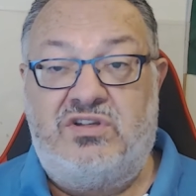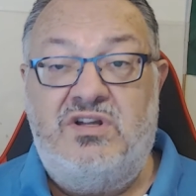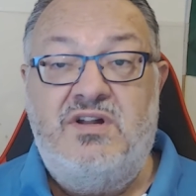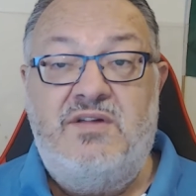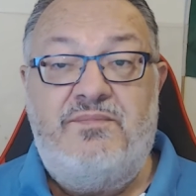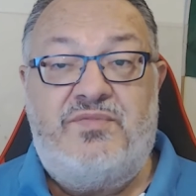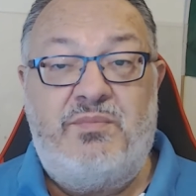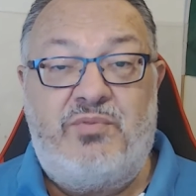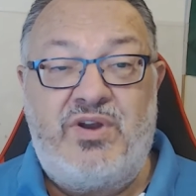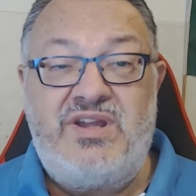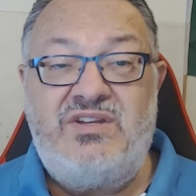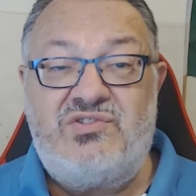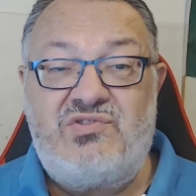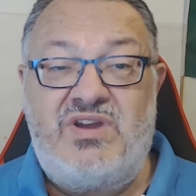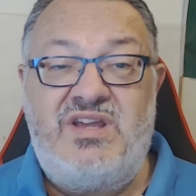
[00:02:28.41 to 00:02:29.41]
the brain
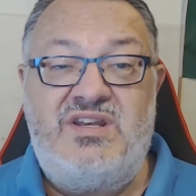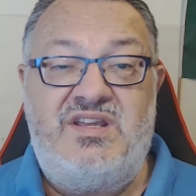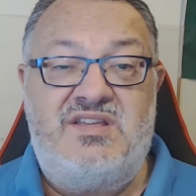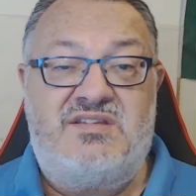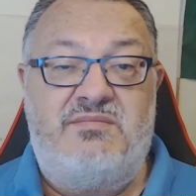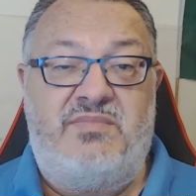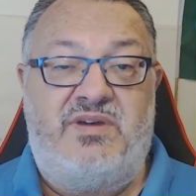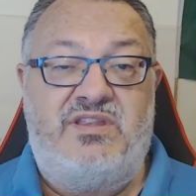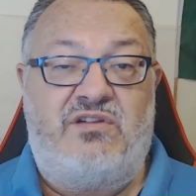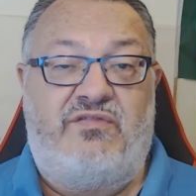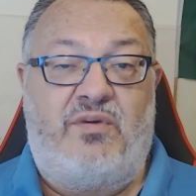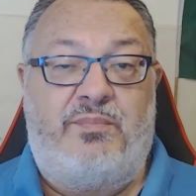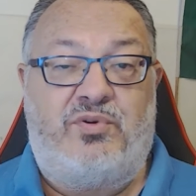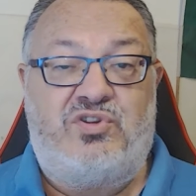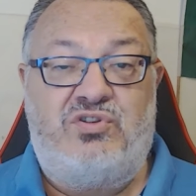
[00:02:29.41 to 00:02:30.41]
drain is a matter of
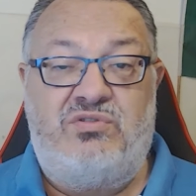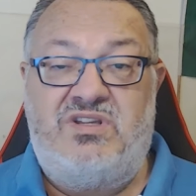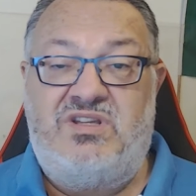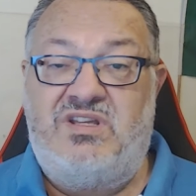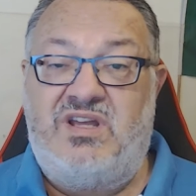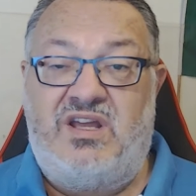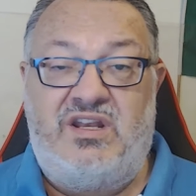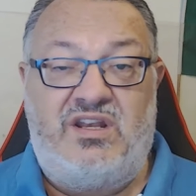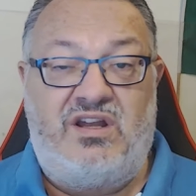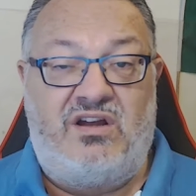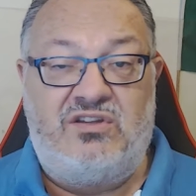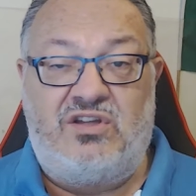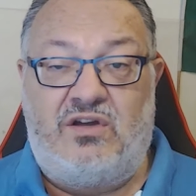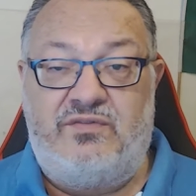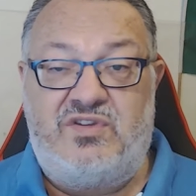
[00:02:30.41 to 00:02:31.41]
opportunity and not
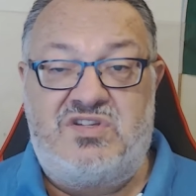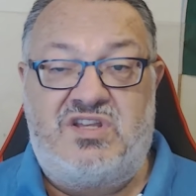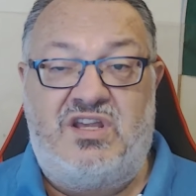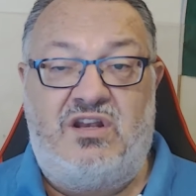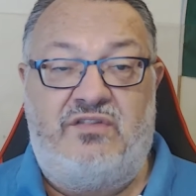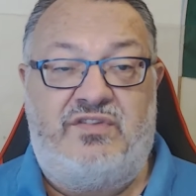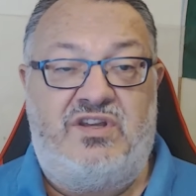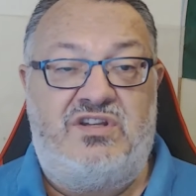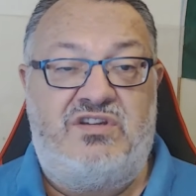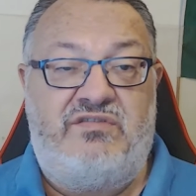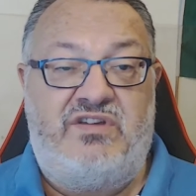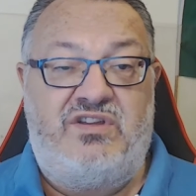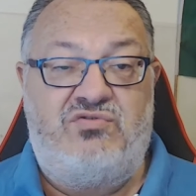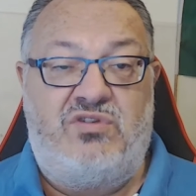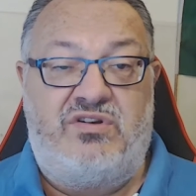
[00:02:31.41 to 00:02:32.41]
of the skill of the
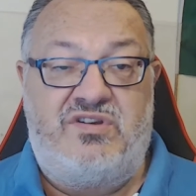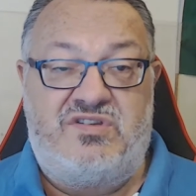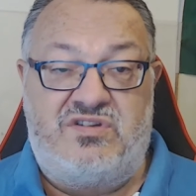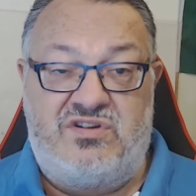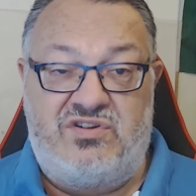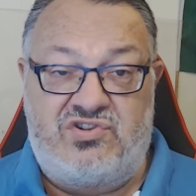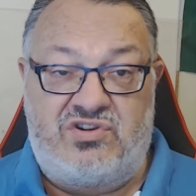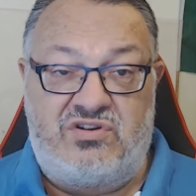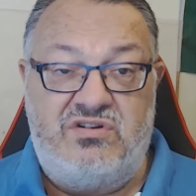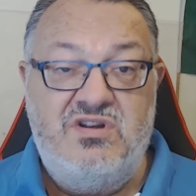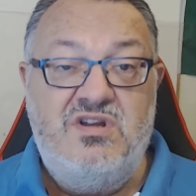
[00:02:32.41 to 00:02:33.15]
individual researcher.